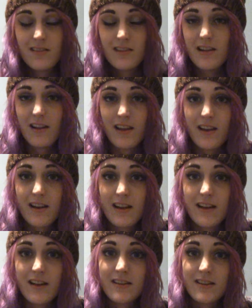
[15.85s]

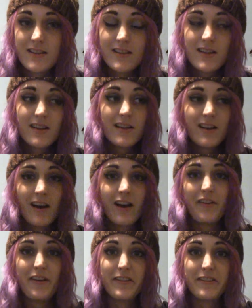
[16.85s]
lately, and
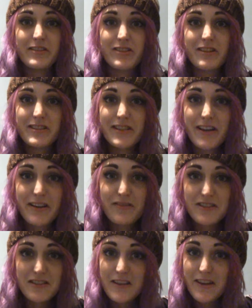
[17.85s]
I've had the shittest day
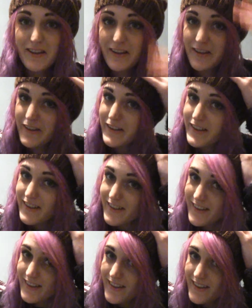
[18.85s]
ever today.
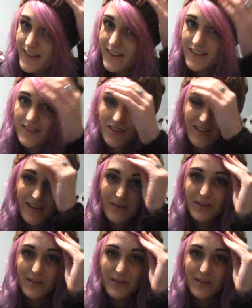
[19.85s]
It just keeps